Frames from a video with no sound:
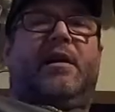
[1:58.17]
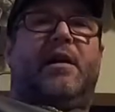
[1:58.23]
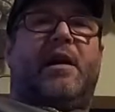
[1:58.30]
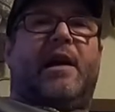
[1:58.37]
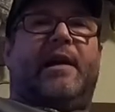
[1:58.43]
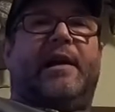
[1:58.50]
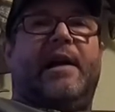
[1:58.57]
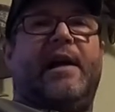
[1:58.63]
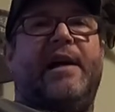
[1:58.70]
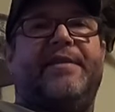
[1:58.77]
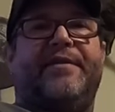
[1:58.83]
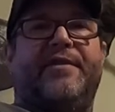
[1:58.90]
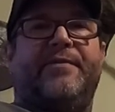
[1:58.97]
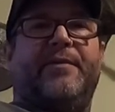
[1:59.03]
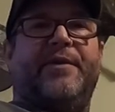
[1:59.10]
Alright
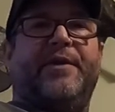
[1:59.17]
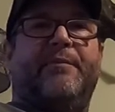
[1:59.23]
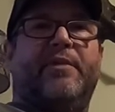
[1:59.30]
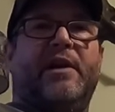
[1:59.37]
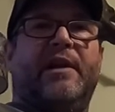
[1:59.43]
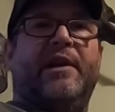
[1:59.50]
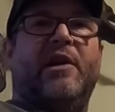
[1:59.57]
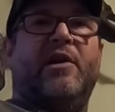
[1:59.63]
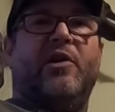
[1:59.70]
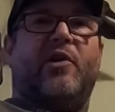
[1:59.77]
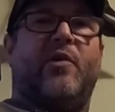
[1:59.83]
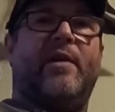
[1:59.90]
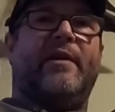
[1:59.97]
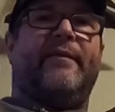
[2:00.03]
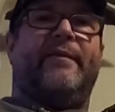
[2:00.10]
guys, just wanted to bring y'all a
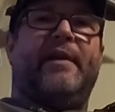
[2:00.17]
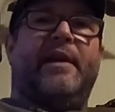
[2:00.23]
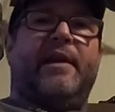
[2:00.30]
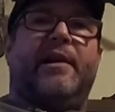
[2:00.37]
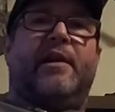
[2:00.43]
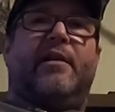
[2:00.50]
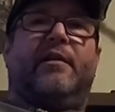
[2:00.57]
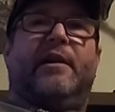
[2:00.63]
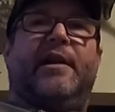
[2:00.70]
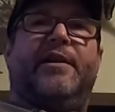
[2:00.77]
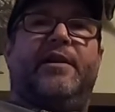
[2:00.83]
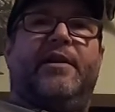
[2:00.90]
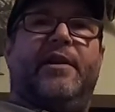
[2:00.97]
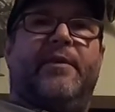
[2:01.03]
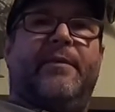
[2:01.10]
quick video
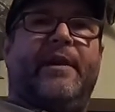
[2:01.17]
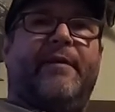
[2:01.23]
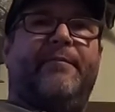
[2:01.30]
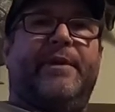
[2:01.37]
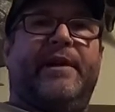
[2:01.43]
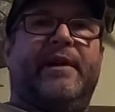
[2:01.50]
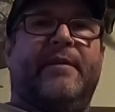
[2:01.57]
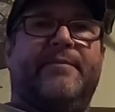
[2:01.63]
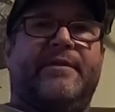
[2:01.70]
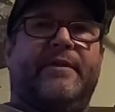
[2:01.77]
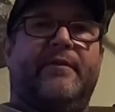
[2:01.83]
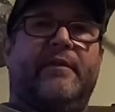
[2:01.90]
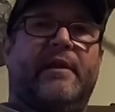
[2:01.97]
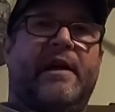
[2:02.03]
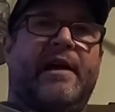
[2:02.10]
letting you know what I've been up to
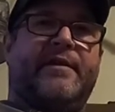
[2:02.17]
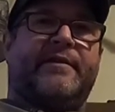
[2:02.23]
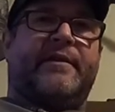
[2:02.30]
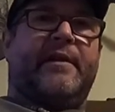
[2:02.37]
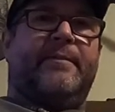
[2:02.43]
the last